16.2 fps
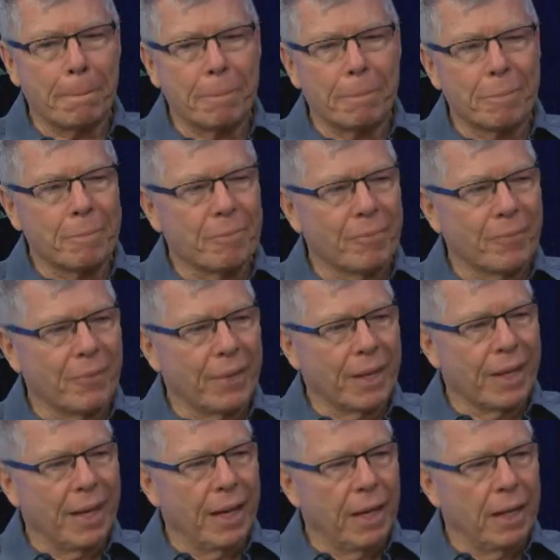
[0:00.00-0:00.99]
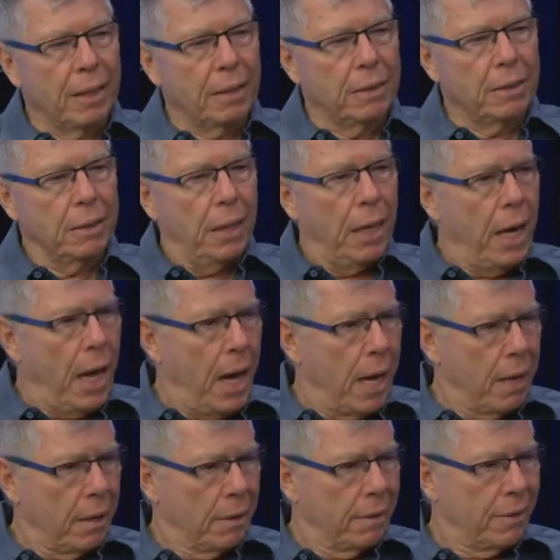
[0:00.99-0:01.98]
that she'd collected from the woods?
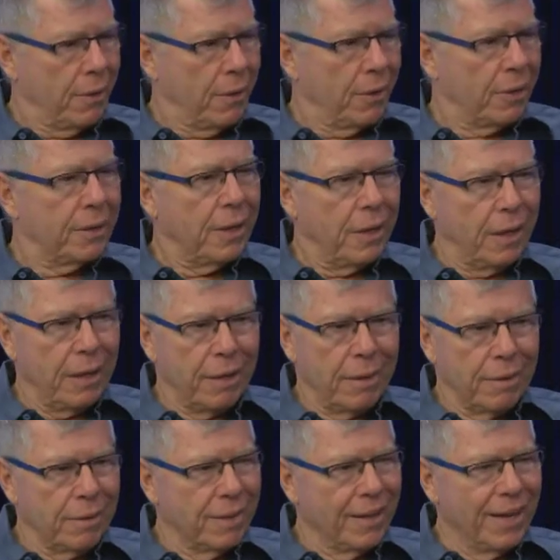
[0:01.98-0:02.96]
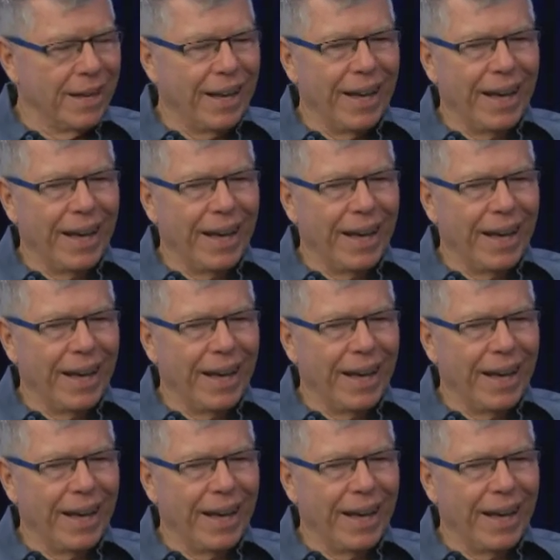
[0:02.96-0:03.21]
Yeah. yeah, okay. yeah. yeah.